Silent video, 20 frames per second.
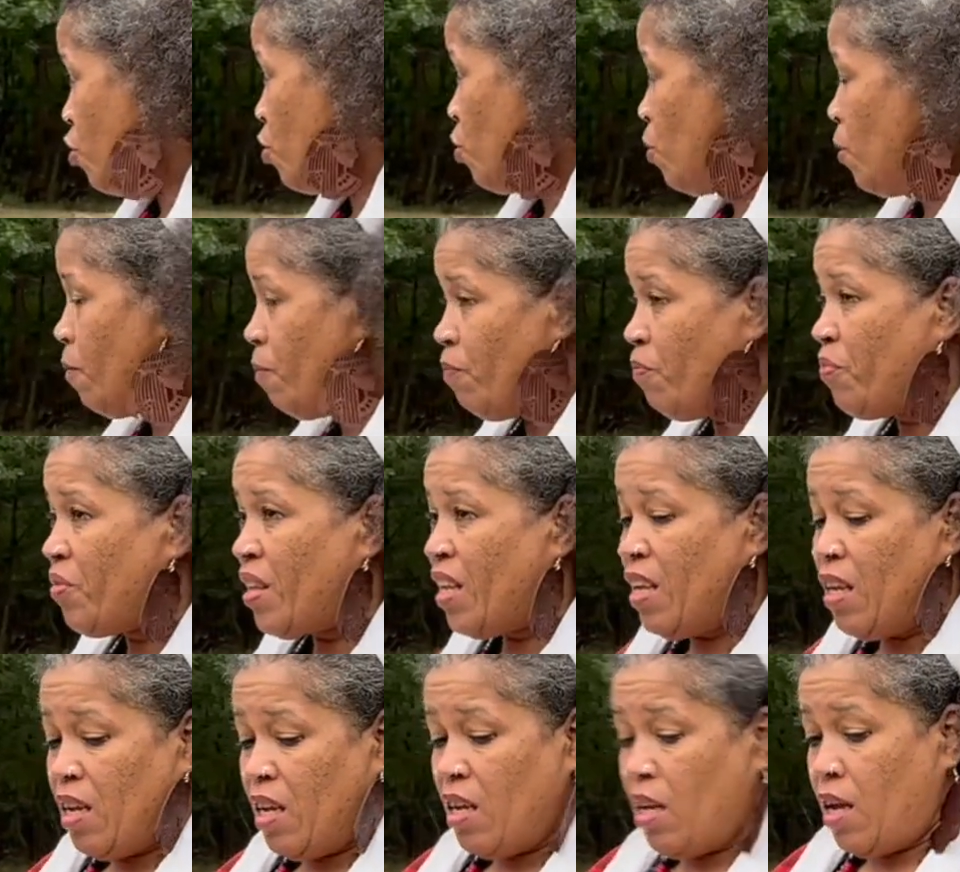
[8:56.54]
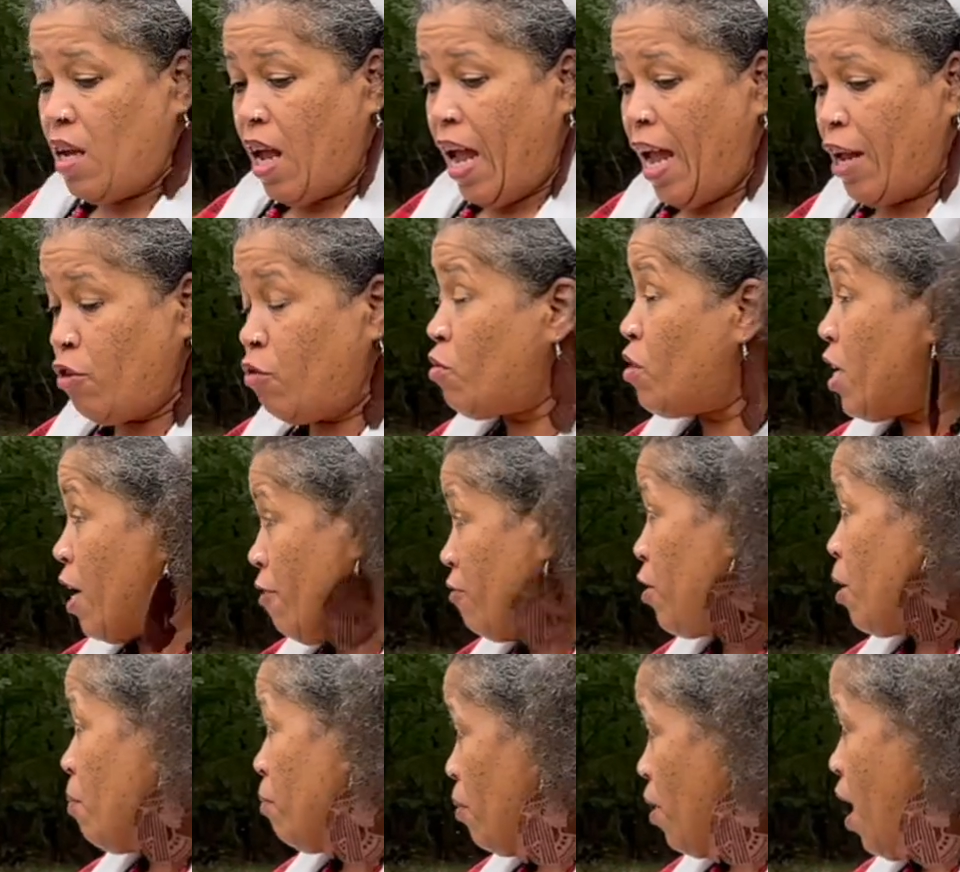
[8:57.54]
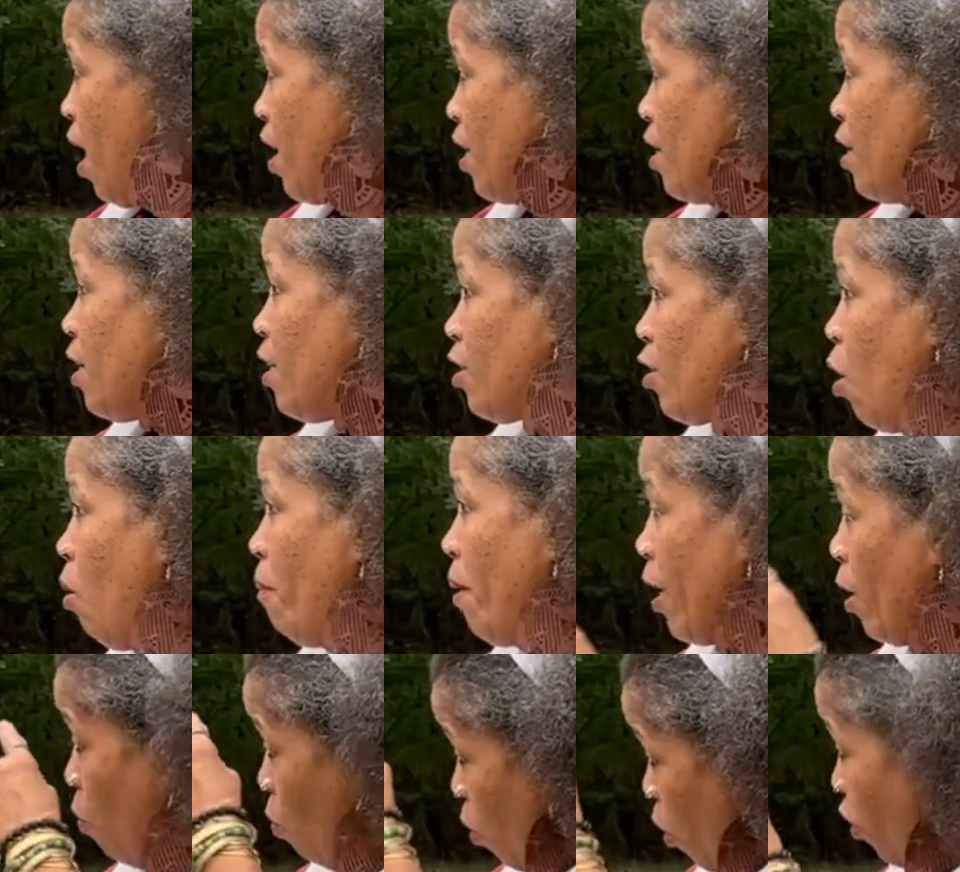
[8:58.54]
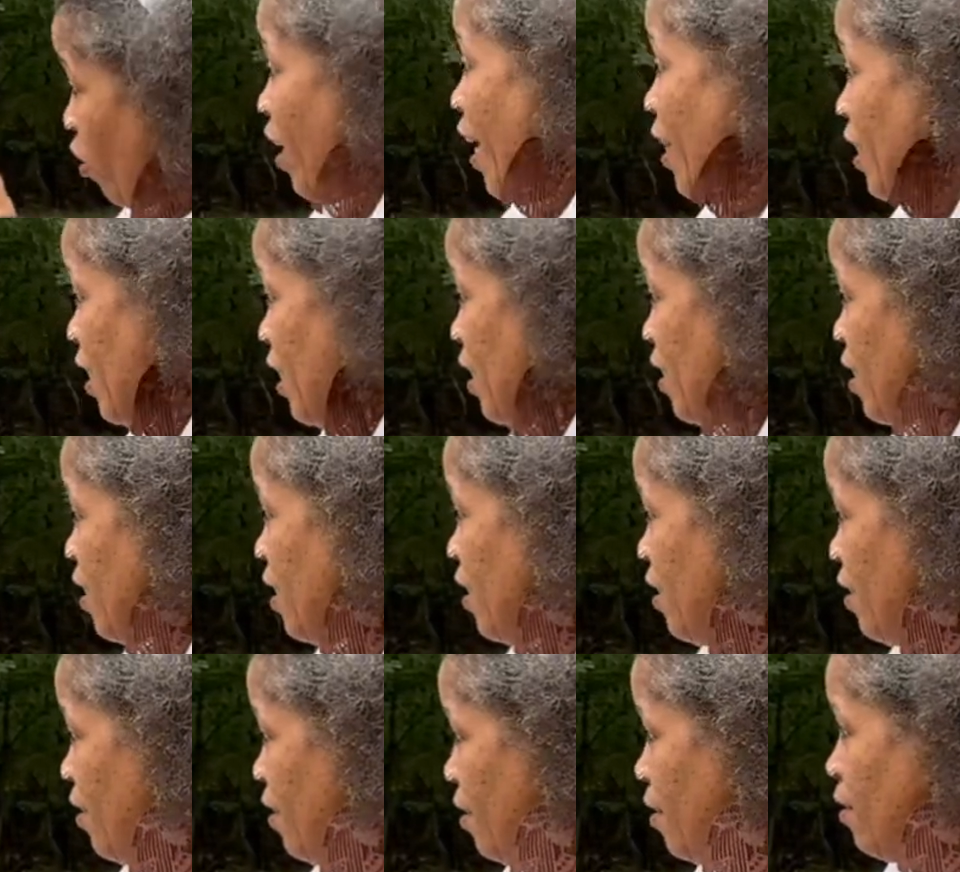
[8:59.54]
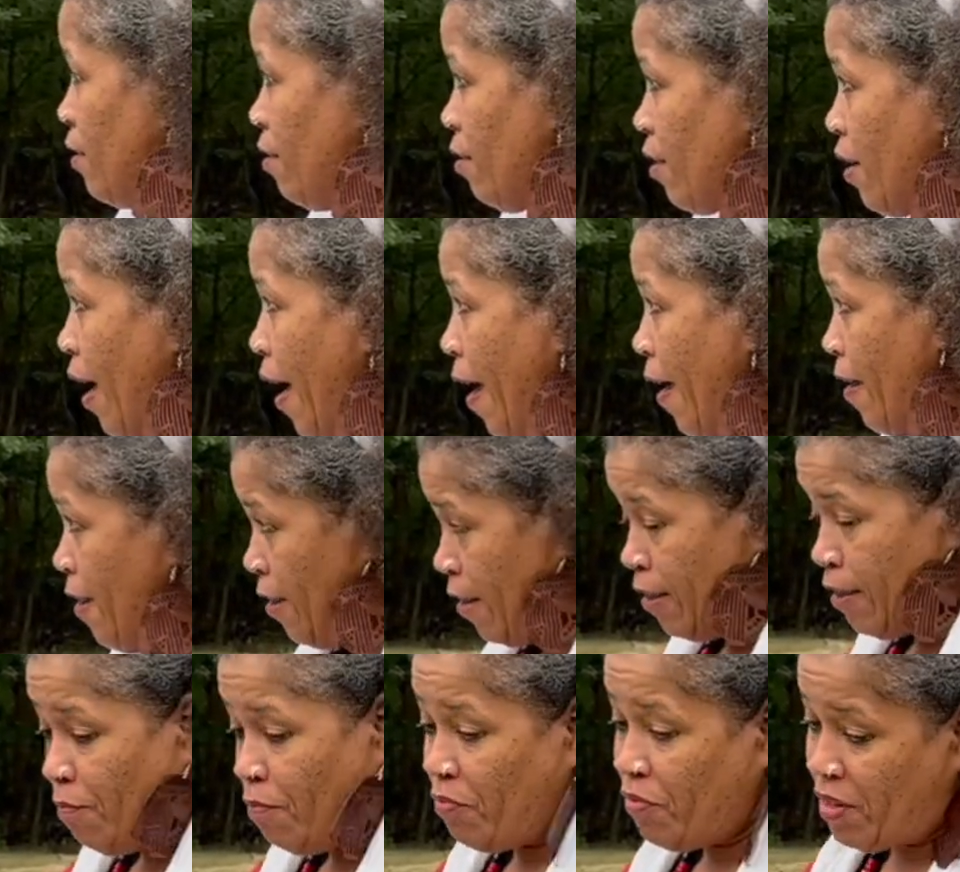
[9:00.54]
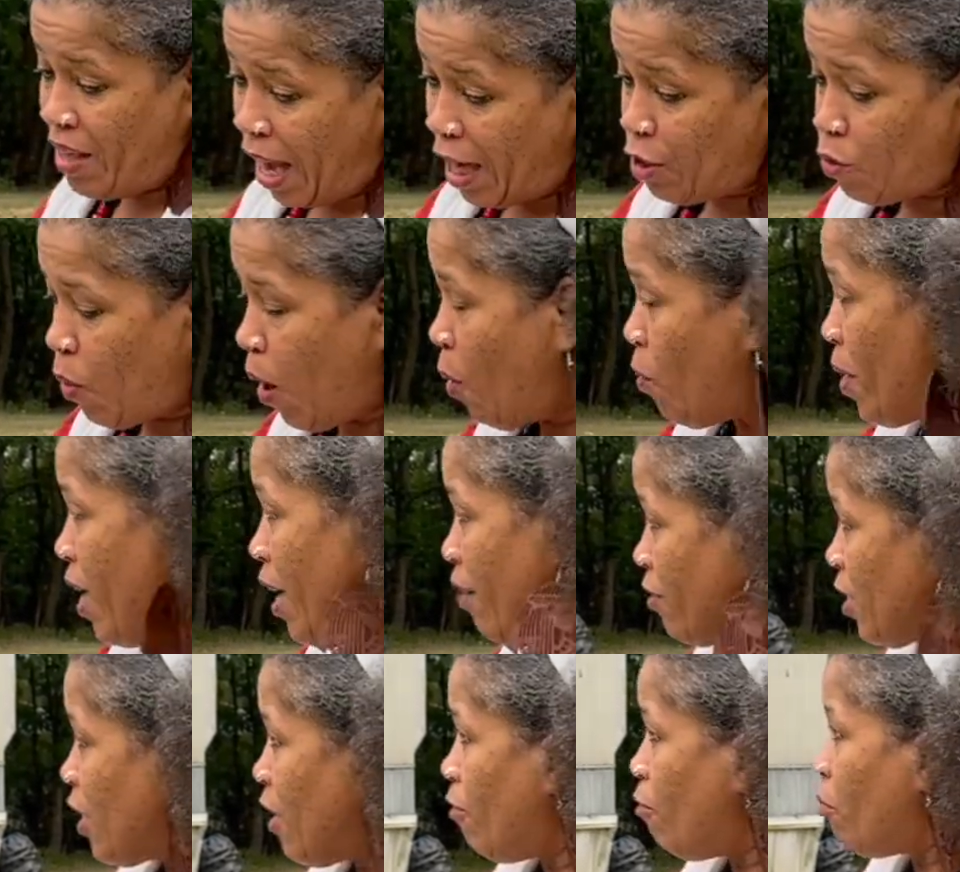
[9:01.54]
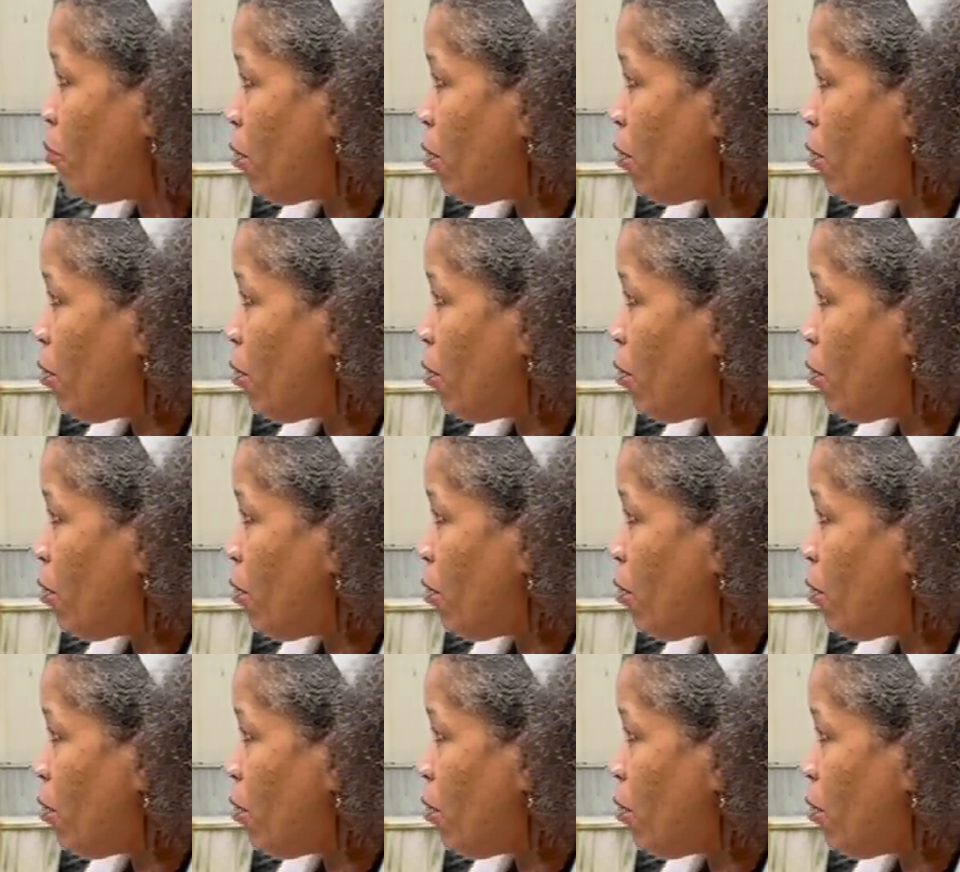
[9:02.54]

you, and you give them blood, it's going to make them work like this, okay? That's why we have to give them